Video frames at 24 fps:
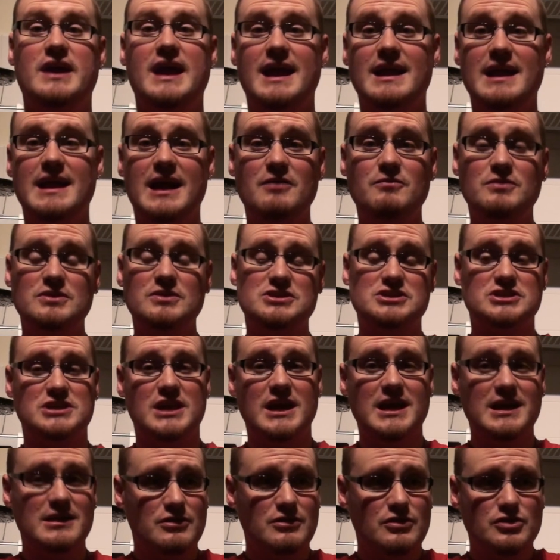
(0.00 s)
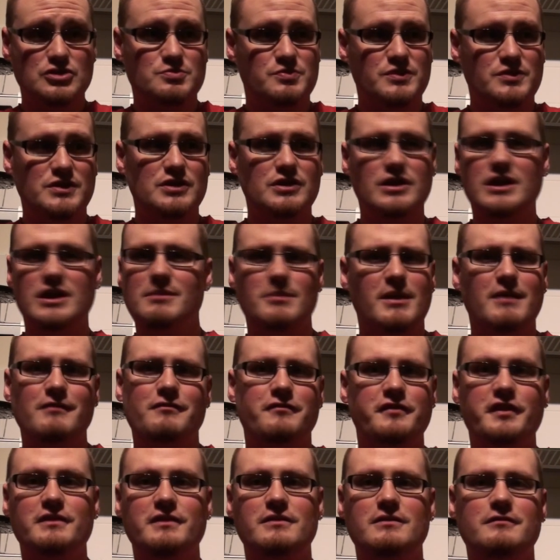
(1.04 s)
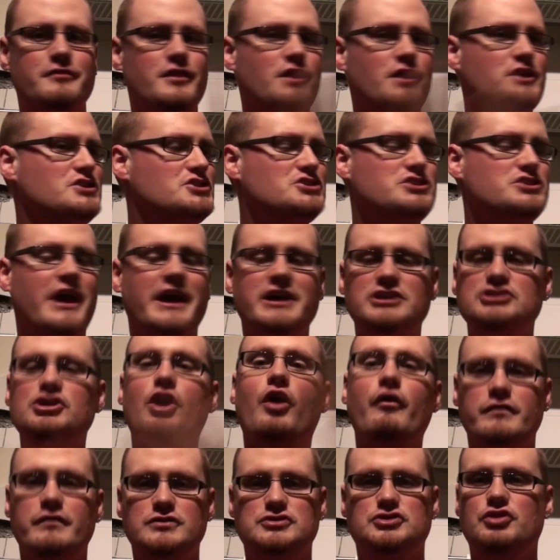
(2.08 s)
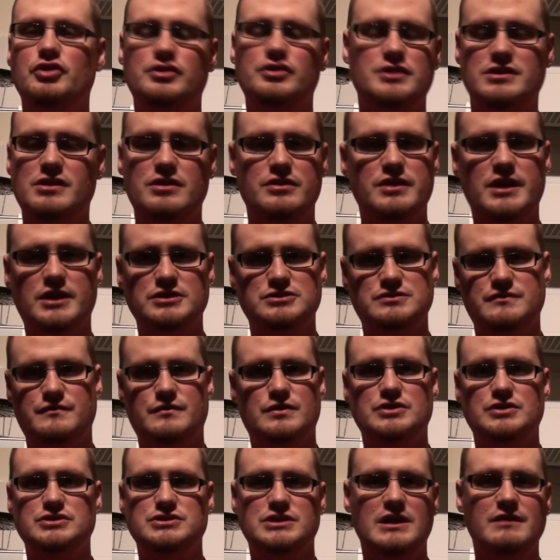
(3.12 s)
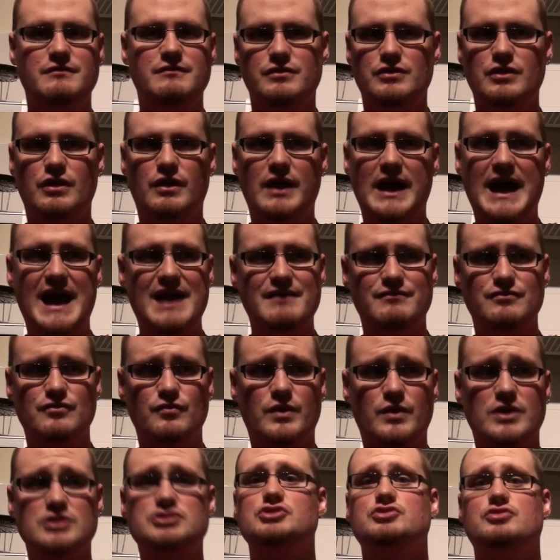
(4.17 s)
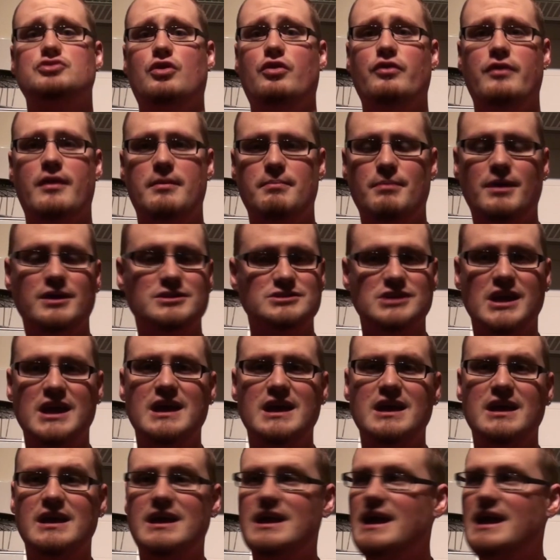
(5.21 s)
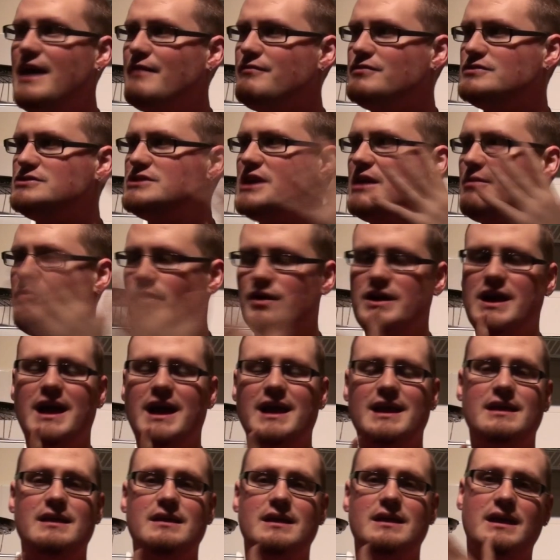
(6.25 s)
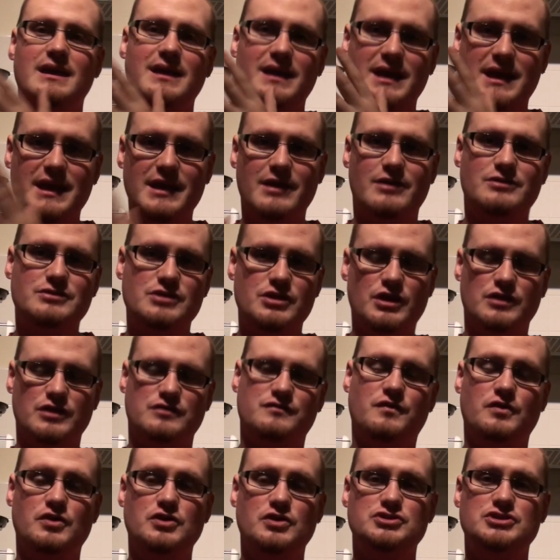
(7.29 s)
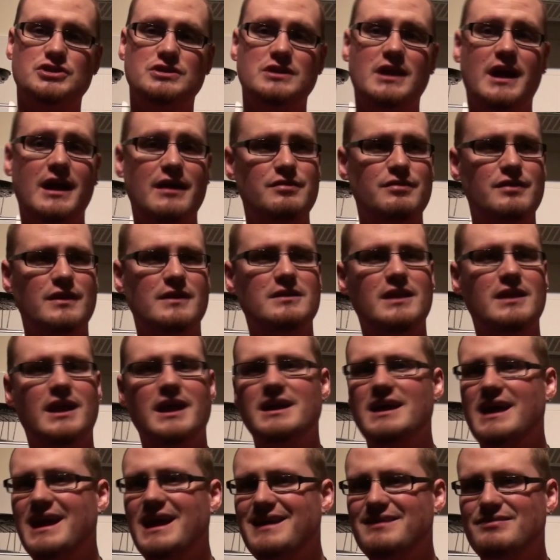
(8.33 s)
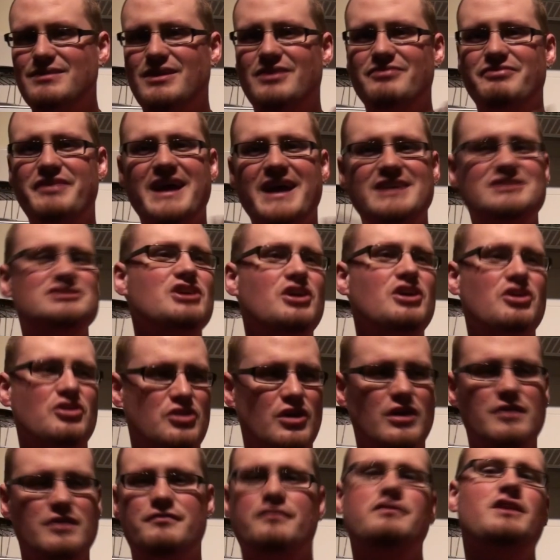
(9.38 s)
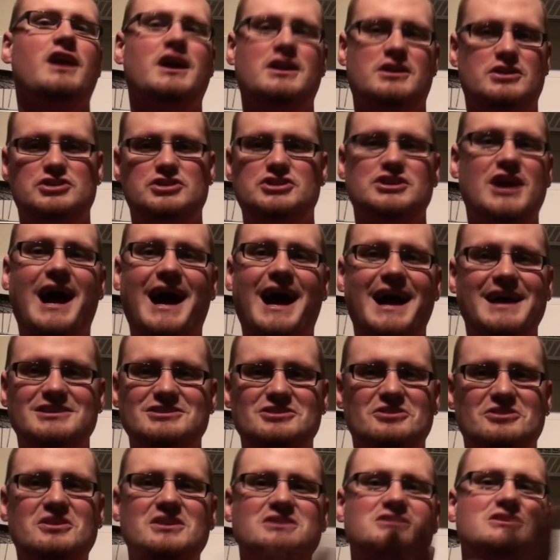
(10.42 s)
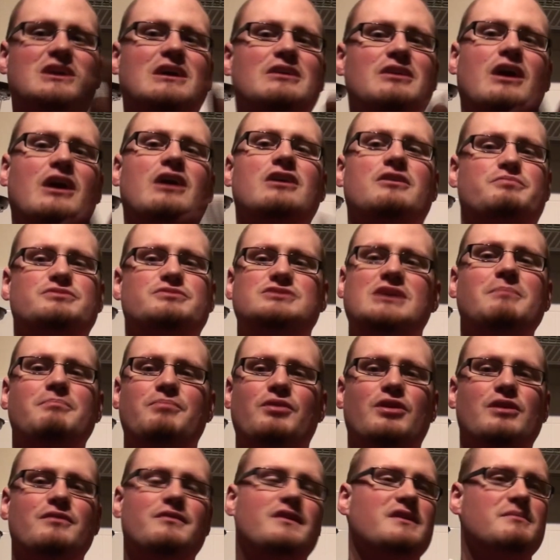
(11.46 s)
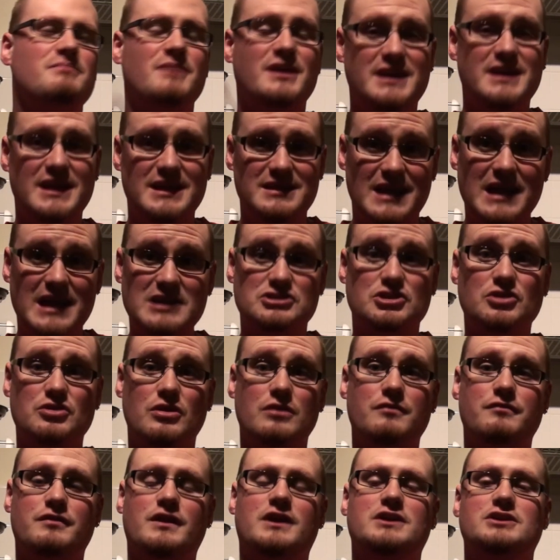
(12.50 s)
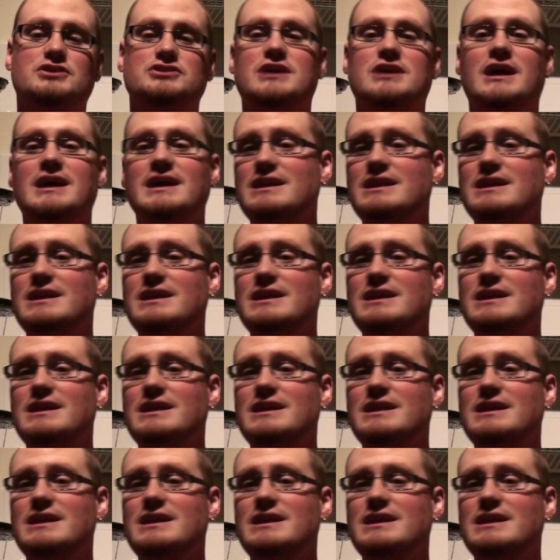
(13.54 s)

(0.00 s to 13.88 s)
And I would say it looks pretty good. I mean, Fluttershy is always good in the Dutch version, even though I haven't watched her all that much. Every time when I hear the Dutch version, I think like, hey, now that's a good Fluttershy. Sure, it's not 100% perfect, but that's a good Fluttershy.